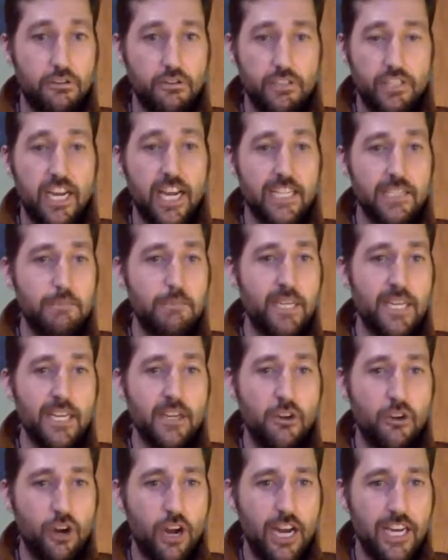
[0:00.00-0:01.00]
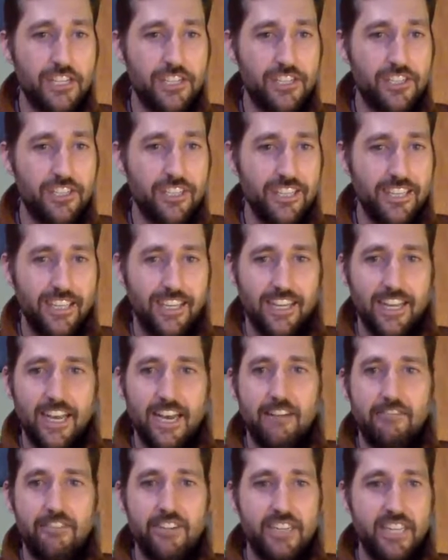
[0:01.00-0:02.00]
chest being crushed
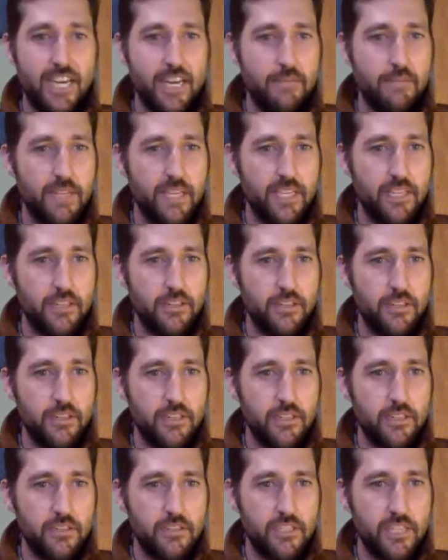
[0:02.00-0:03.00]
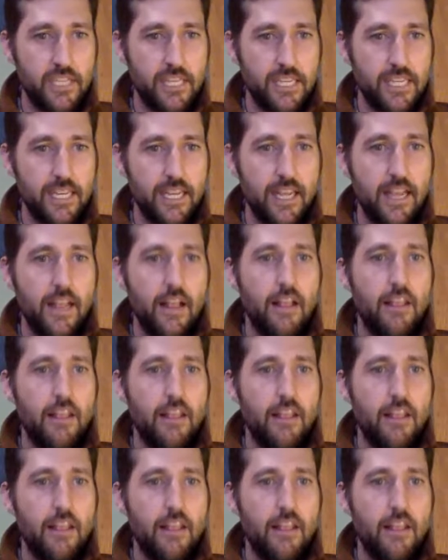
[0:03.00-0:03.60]
every time that you see it,